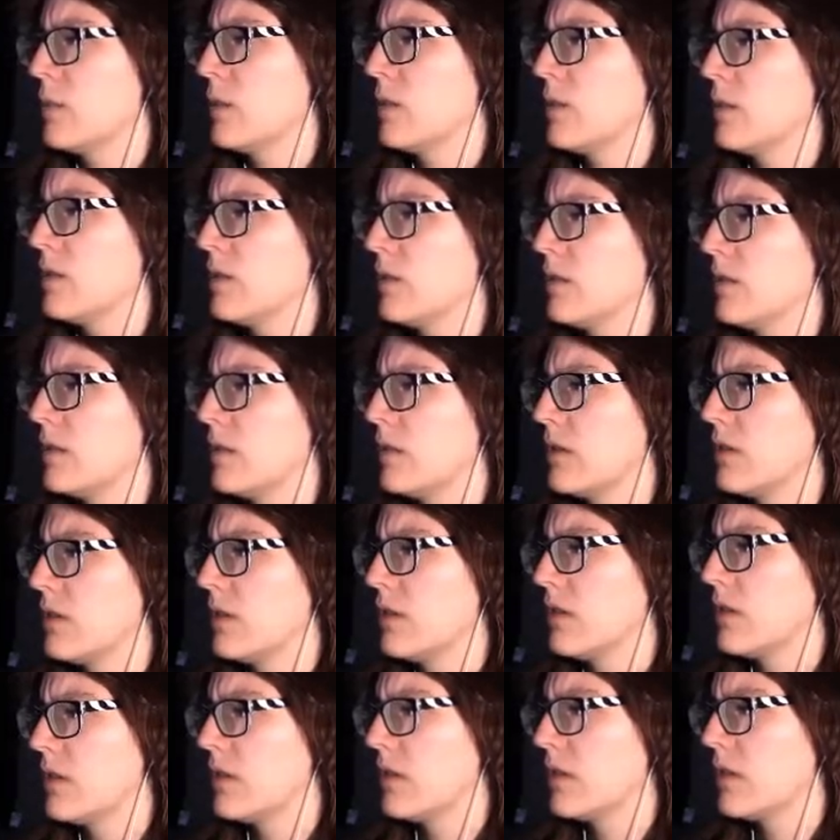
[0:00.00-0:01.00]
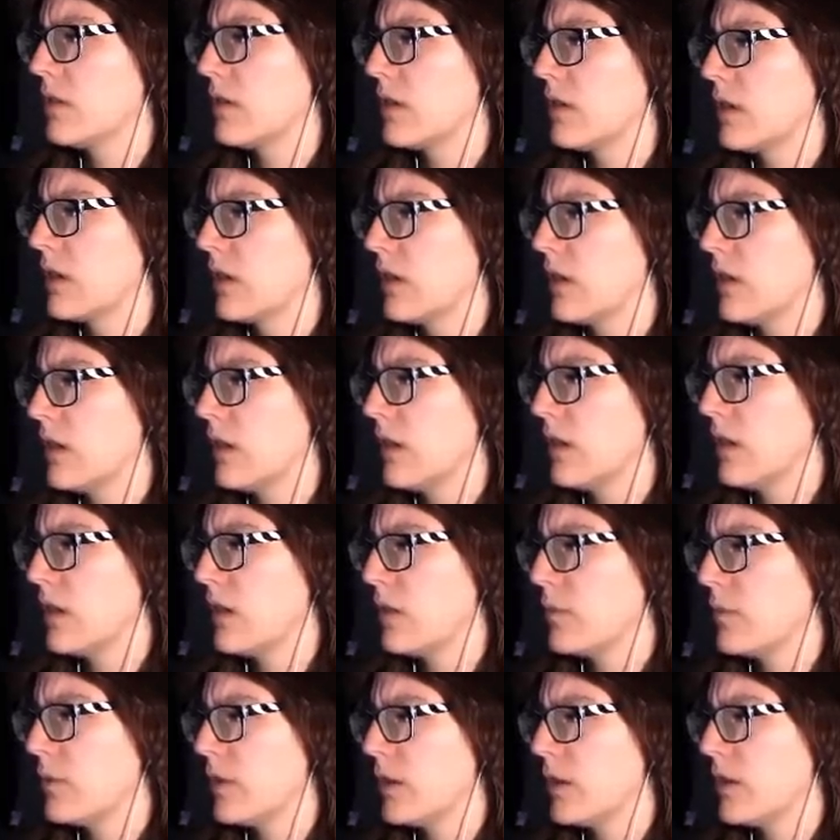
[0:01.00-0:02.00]
on. Can I get
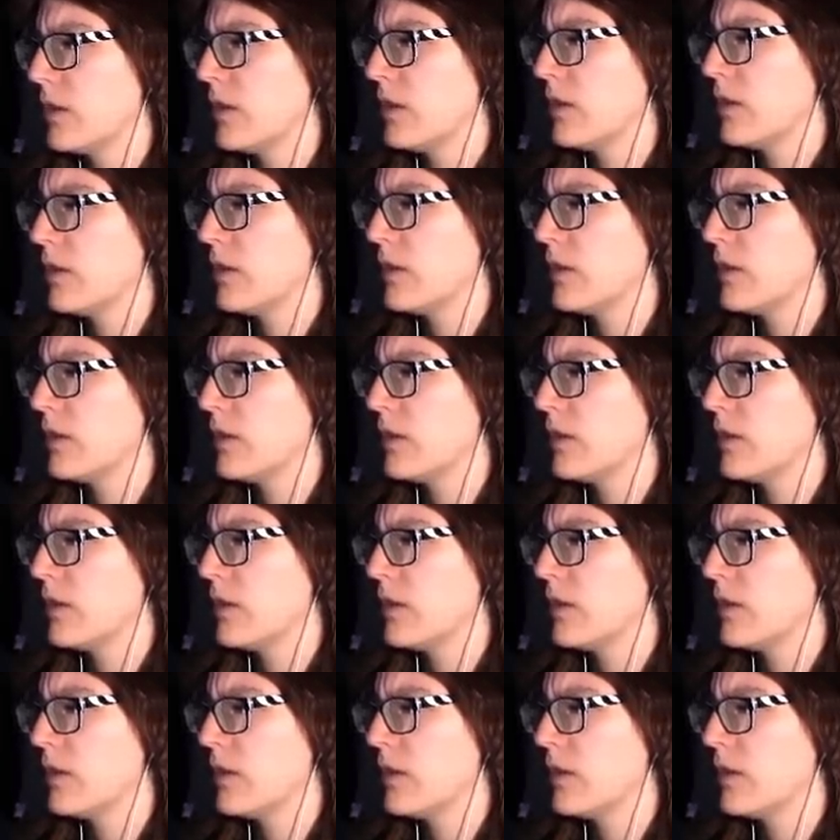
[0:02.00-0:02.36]
up there,